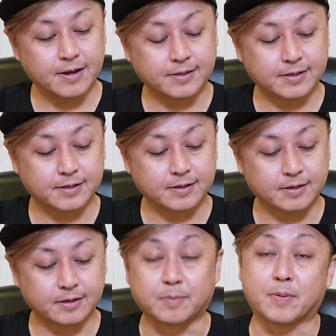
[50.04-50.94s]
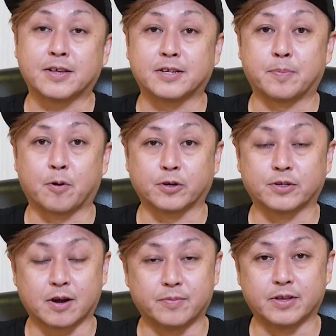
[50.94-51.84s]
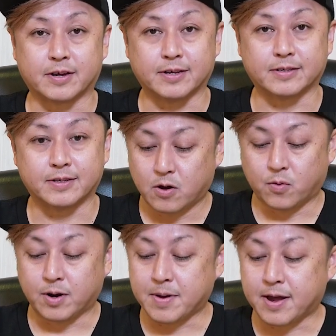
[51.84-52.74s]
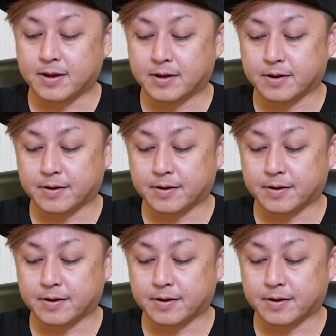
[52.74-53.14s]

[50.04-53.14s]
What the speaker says: it's the plastic parts come with the kit. We make